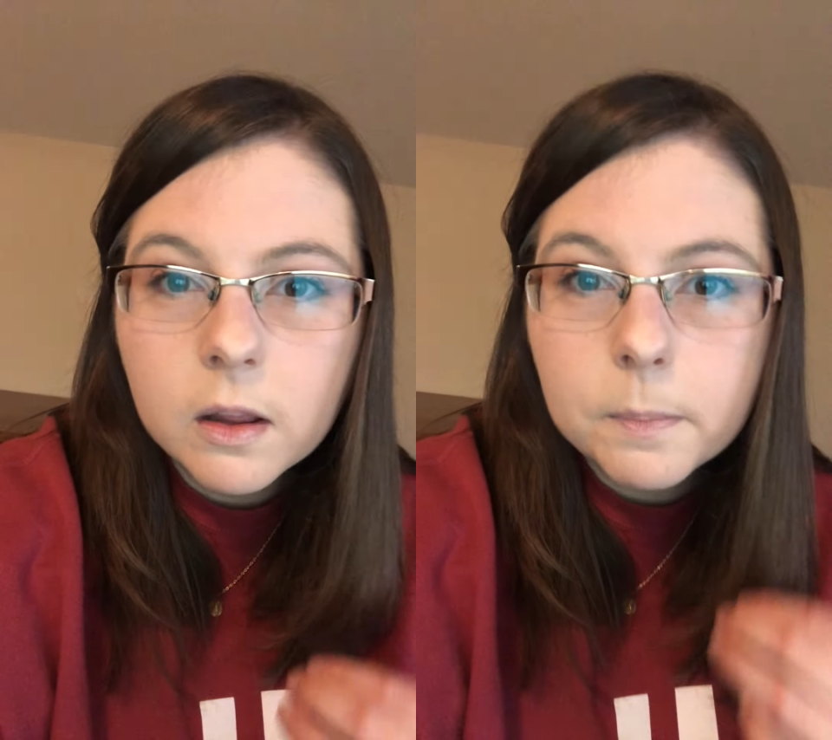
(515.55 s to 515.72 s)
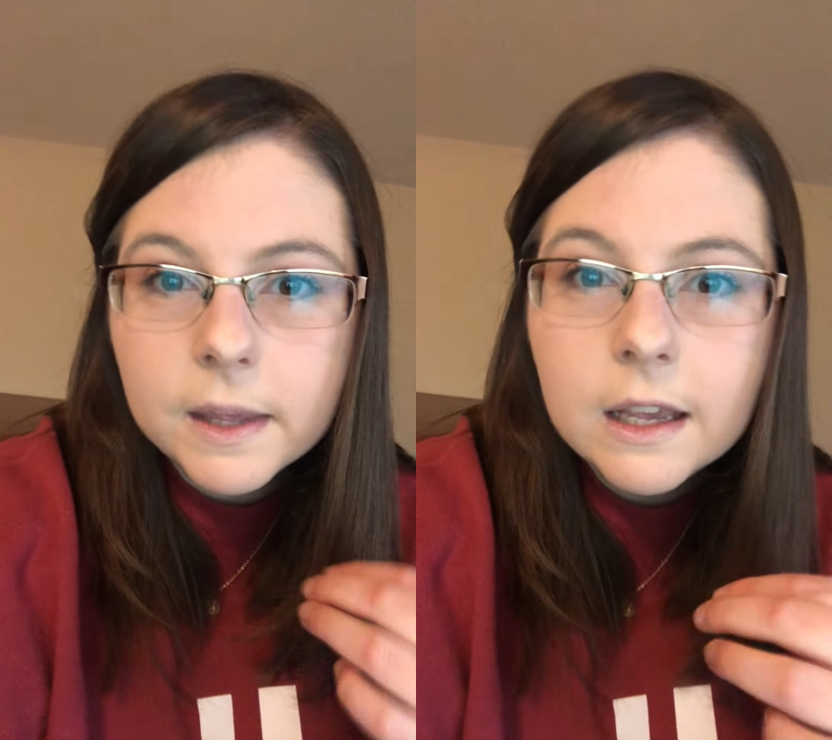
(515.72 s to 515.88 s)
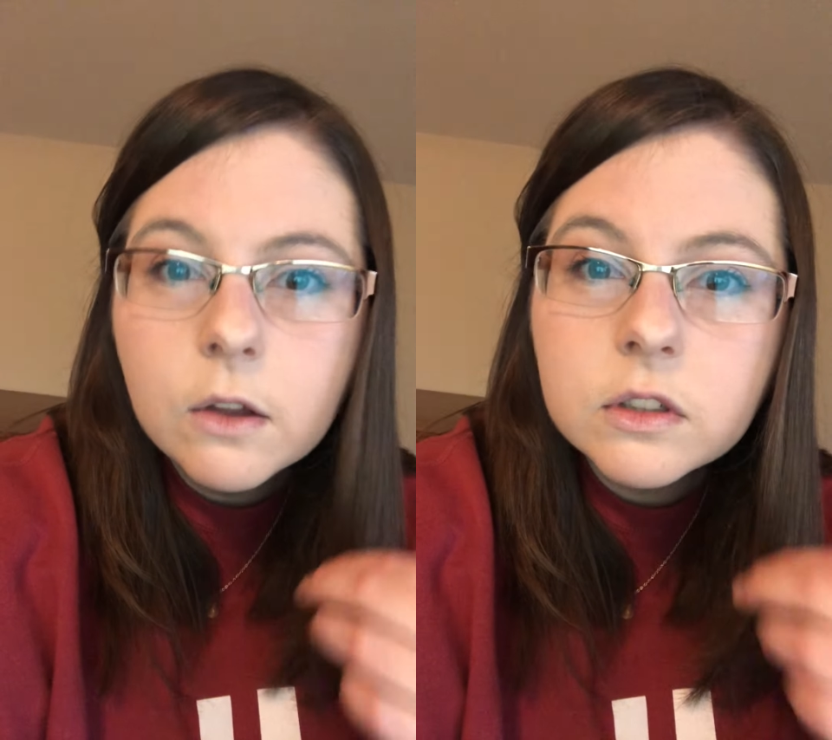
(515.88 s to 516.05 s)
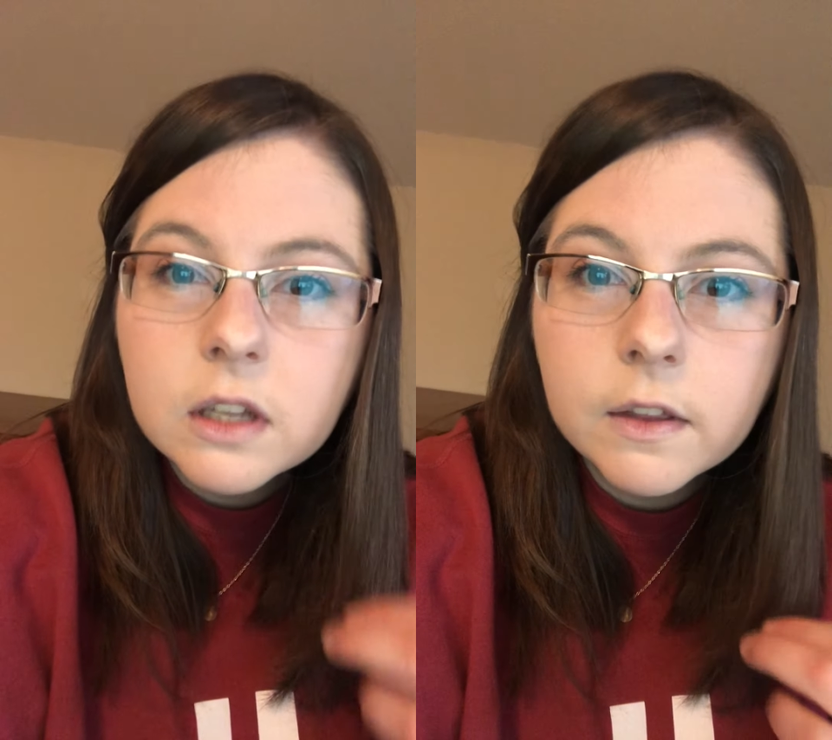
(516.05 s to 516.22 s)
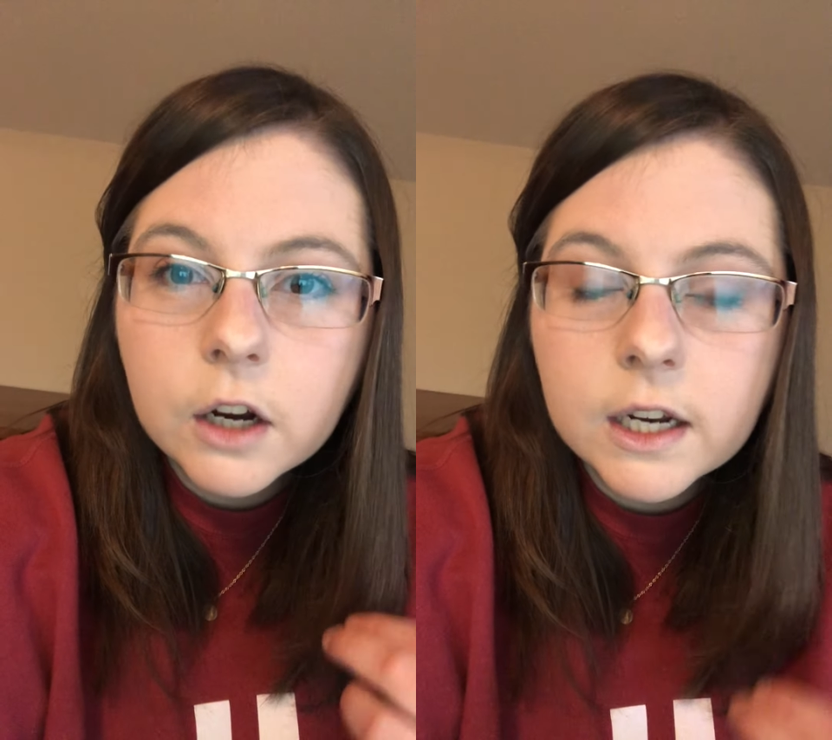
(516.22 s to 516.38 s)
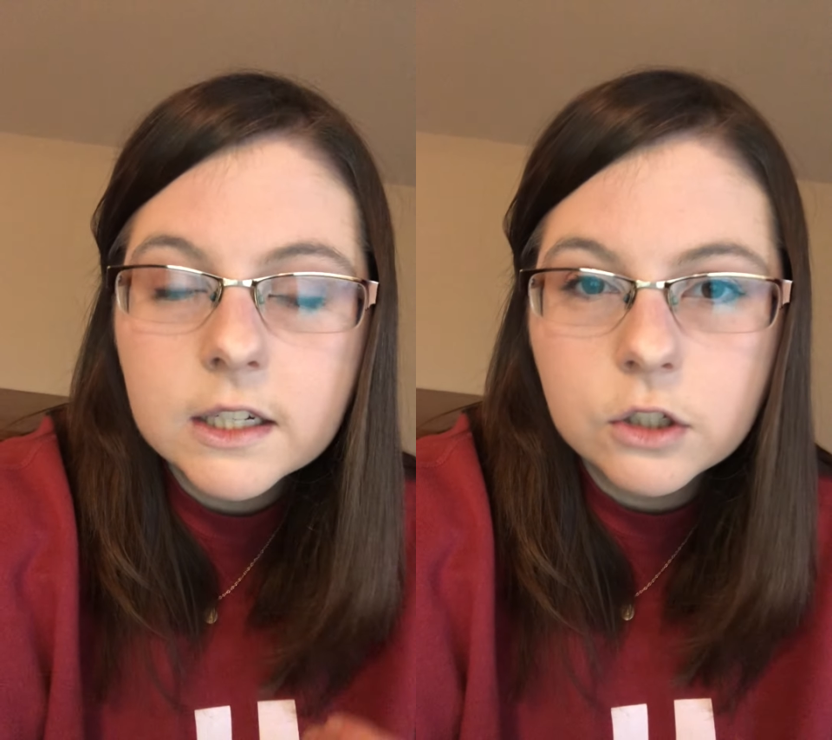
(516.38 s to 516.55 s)
appeal to
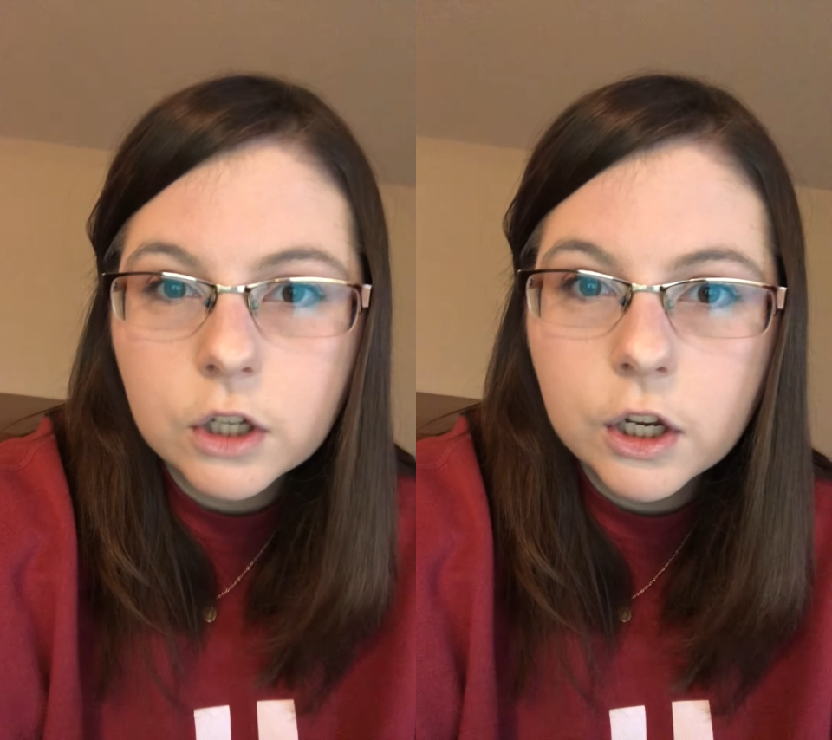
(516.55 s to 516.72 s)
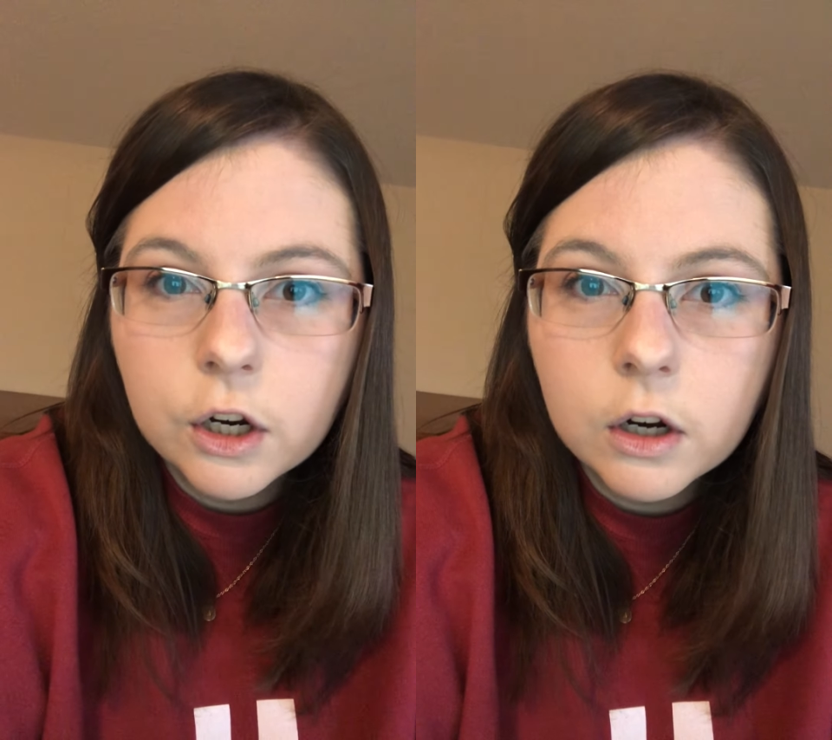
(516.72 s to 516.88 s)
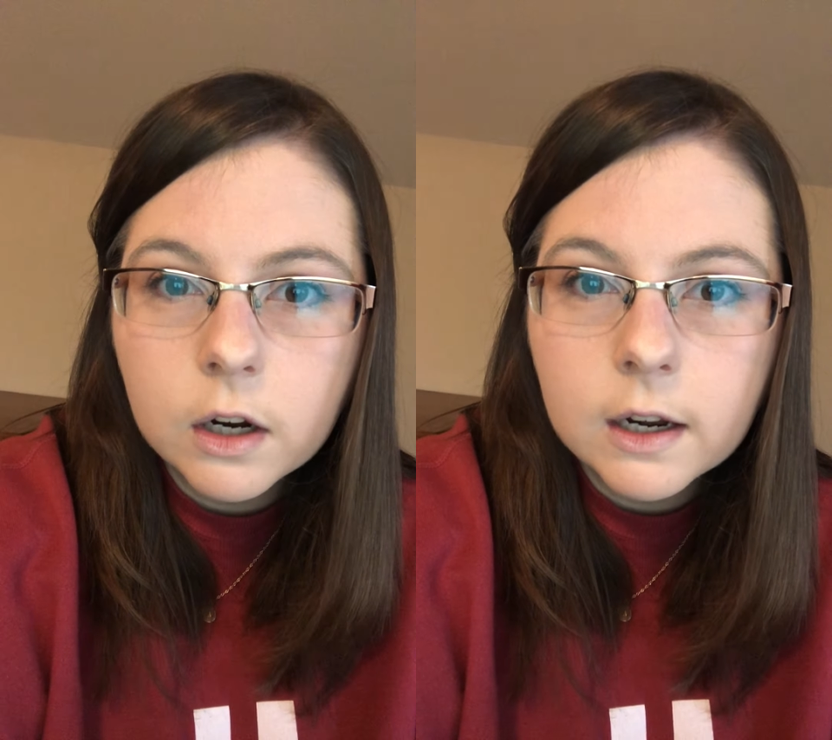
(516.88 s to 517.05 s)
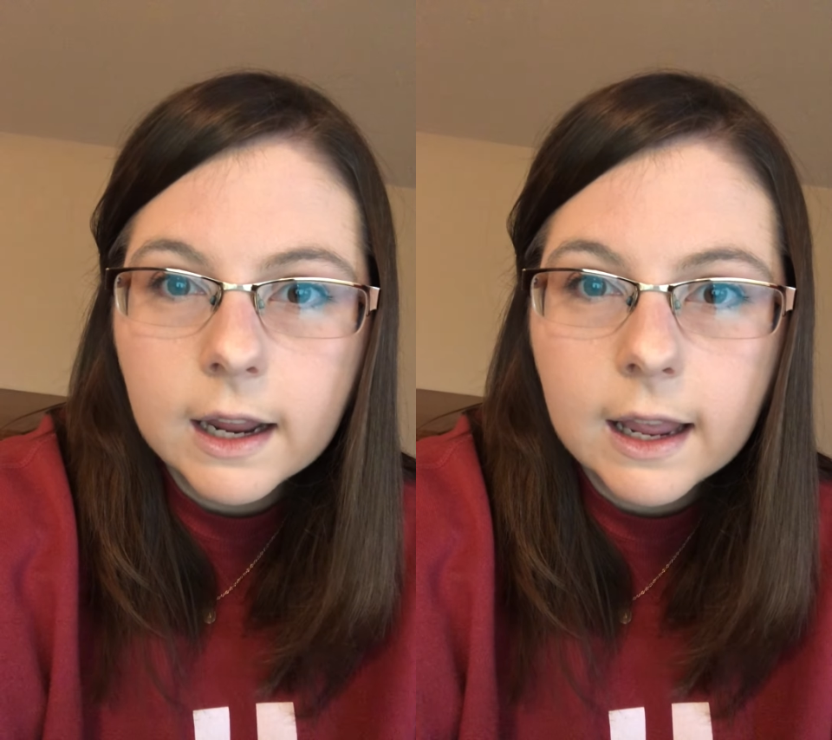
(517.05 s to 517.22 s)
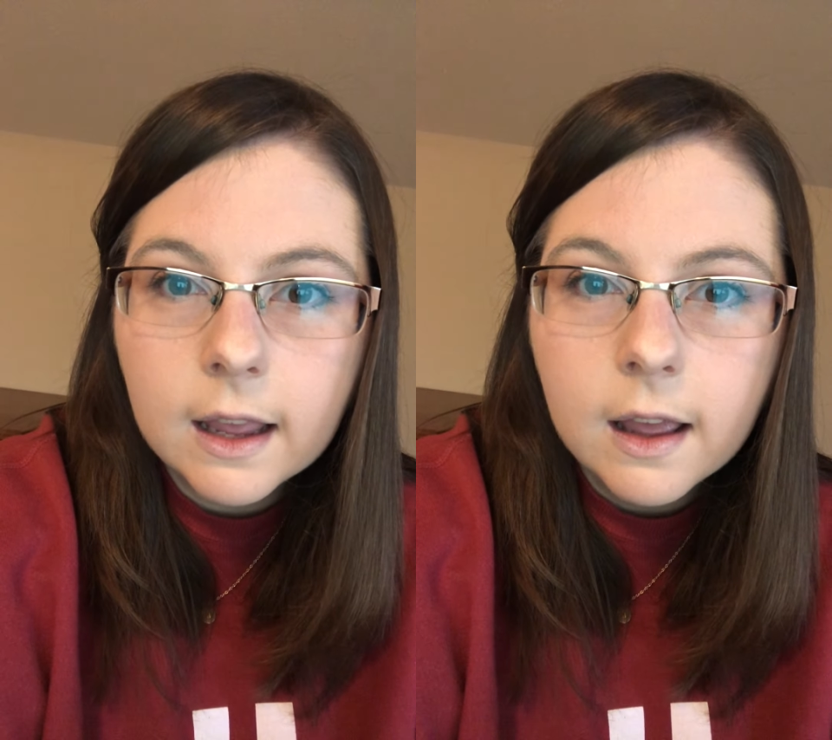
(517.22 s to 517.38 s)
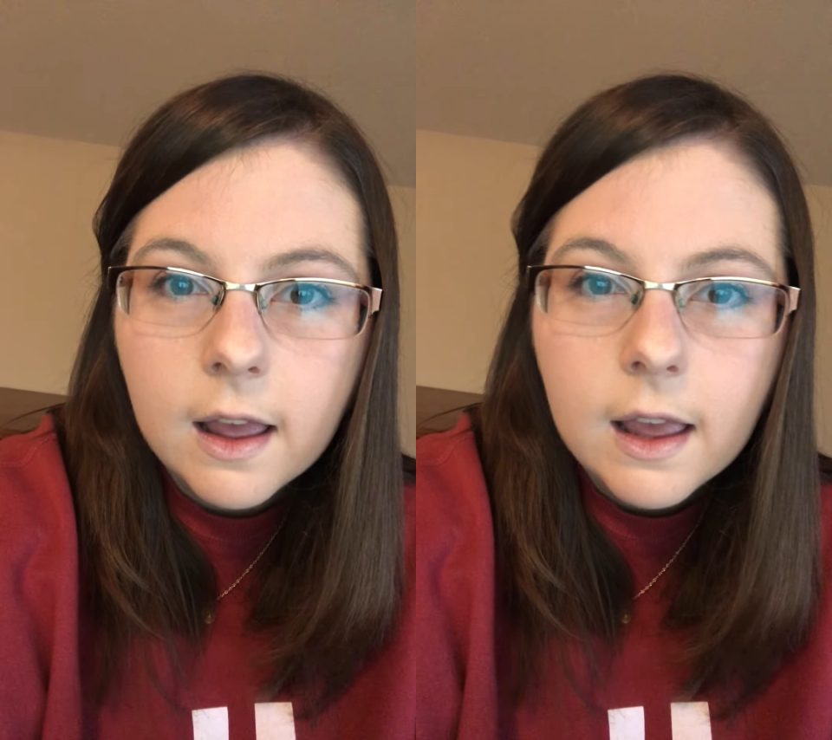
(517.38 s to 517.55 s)
their insecurity.